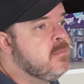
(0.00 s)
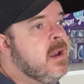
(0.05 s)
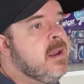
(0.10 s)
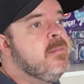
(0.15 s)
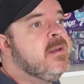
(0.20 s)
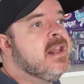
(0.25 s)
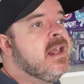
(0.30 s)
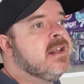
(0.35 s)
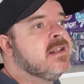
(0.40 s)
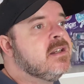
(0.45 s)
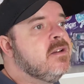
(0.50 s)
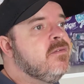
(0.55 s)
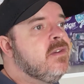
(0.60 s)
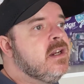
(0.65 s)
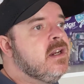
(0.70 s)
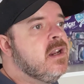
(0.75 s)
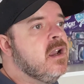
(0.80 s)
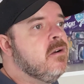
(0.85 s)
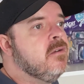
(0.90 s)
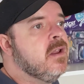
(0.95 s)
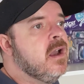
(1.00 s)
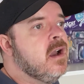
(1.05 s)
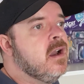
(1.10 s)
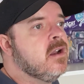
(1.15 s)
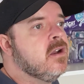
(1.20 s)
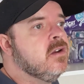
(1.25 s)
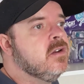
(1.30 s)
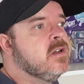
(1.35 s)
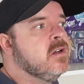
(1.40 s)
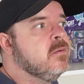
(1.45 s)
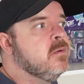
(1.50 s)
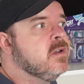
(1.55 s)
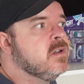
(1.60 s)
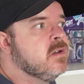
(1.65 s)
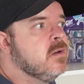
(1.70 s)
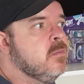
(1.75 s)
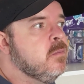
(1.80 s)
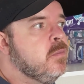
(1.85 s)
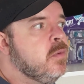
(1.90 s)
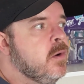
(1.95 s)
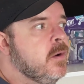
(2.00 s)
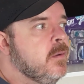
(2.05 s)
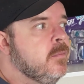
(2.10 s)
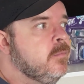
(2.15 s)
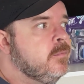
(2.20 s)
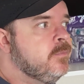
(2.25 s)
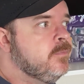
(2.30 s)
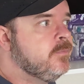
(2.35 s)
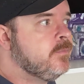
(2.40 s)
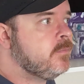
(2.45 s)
Maybe that's a video that I could do at some point.